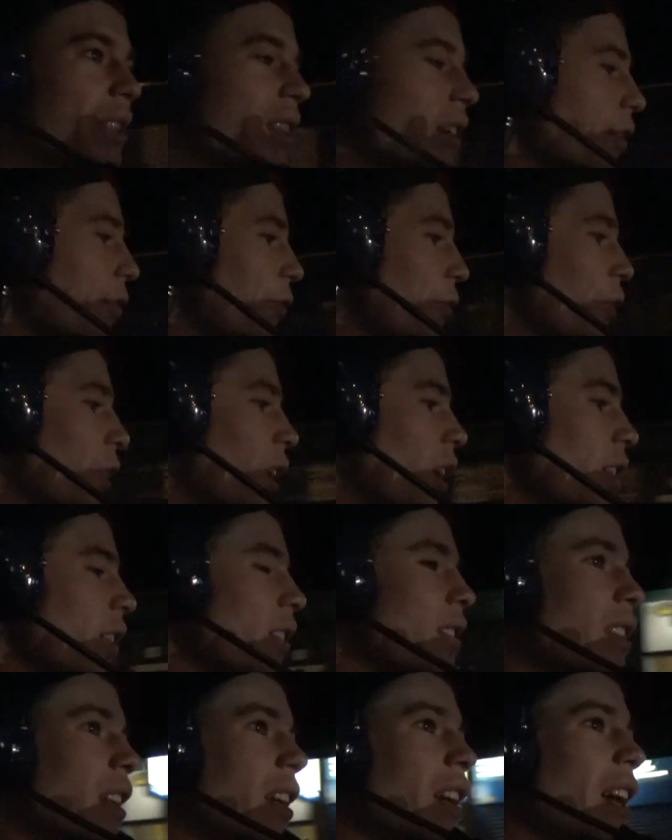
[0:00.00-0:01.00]
is in
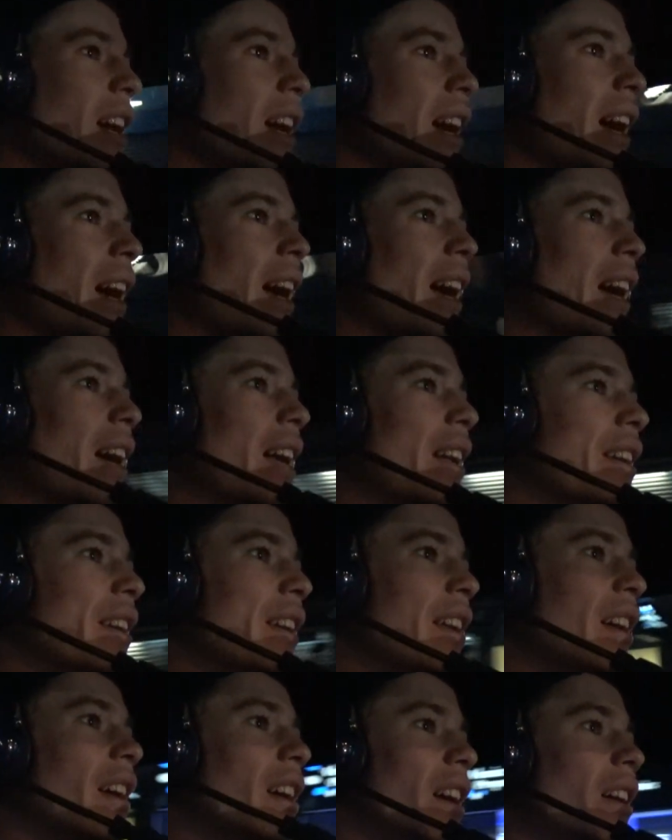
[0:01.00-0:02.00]
front,
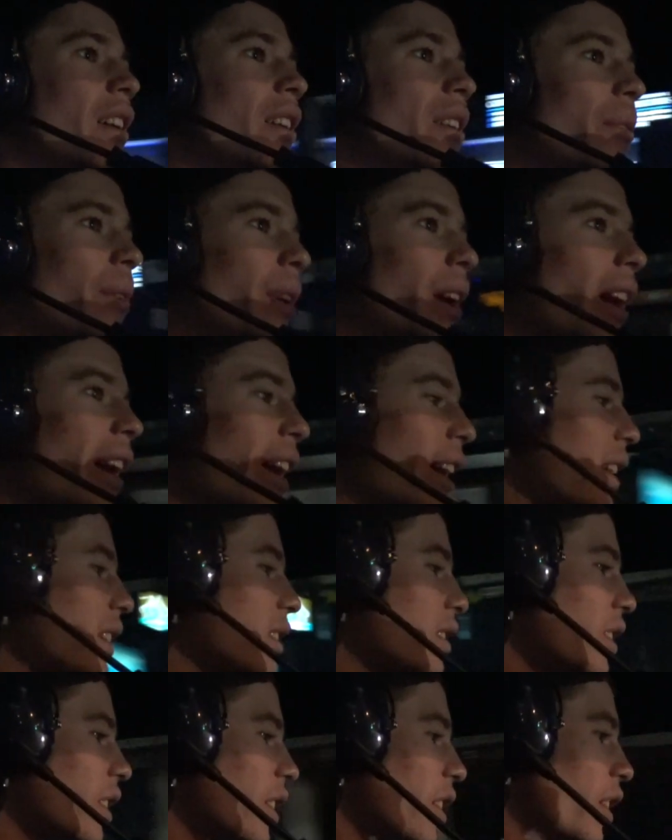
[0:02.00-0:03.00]
and we are
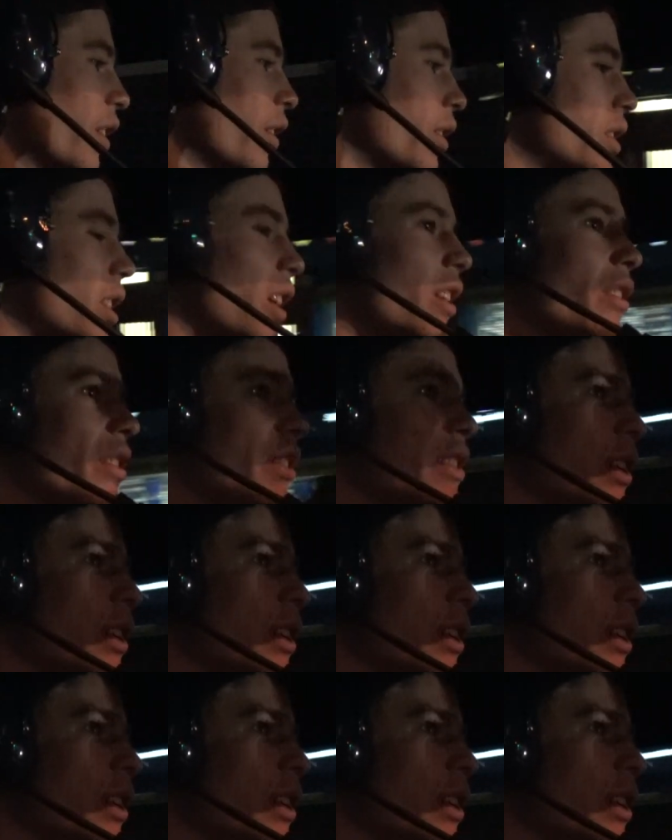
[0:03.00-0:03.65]
heading to the Eurotunnel. It